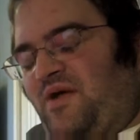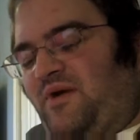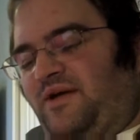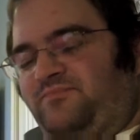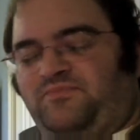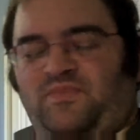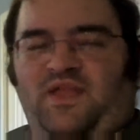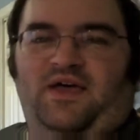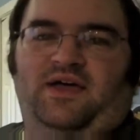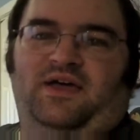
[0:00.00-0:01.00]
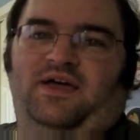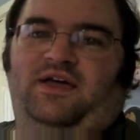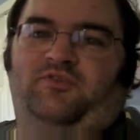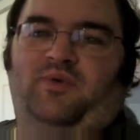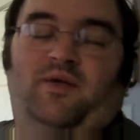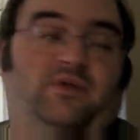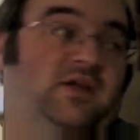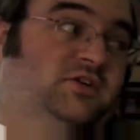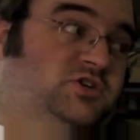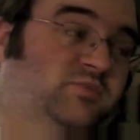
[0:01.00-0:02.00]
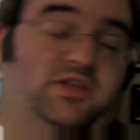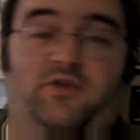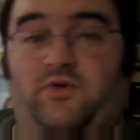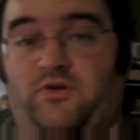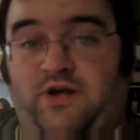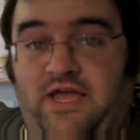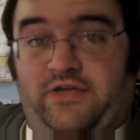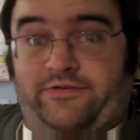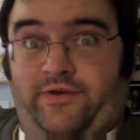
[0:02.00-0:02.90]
But anyway, it should be done rendering now,